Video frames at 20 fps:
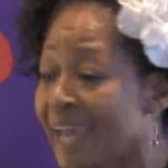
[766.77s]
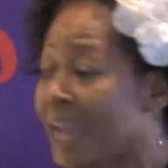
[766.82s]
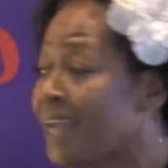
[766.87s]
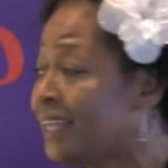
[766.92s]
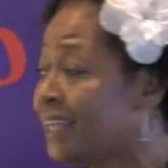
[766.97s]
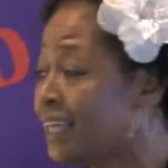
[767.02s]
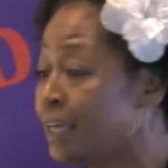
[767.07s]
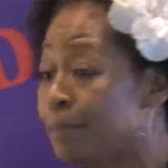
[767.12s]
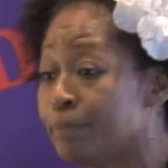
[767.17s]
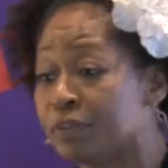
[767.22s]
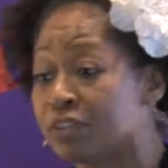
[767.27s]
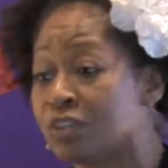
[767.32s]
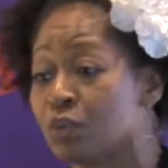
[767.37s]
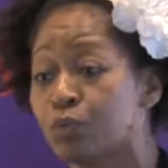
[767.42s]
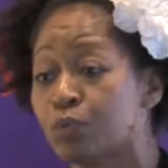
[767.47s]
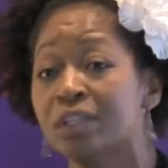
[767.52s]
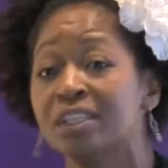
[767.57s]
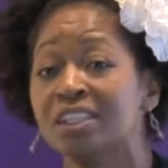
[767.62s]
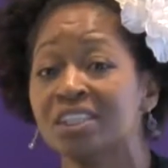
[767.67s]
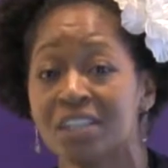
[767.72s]
gatekeepers
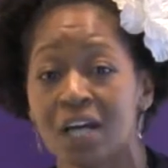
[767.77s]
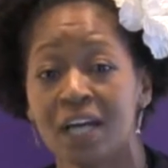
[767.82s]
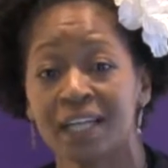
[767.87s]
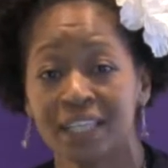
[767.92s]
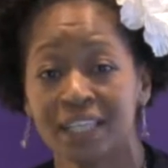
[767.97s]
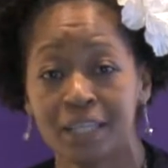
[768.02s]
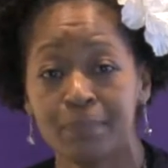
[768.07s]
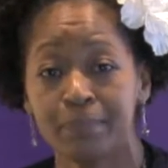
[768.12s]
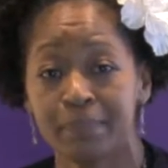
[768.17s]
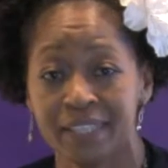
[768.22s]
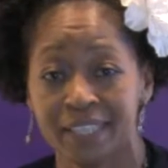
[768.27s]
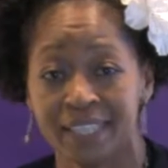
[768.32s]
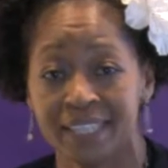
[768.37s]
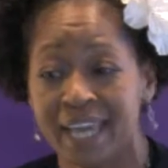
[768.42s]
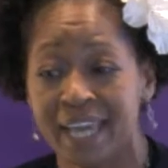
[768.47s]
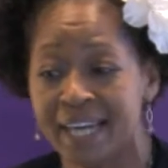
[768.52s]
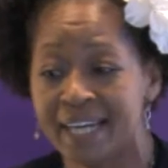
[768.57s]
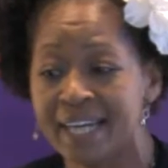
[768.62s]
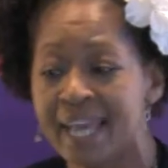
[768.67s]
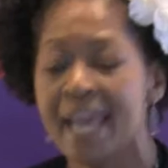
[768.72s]
to really start keeping the
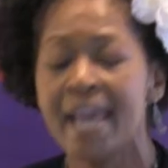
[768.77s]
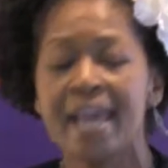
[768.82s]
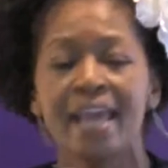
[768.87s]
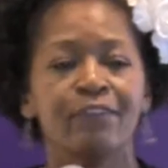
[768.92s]
gate.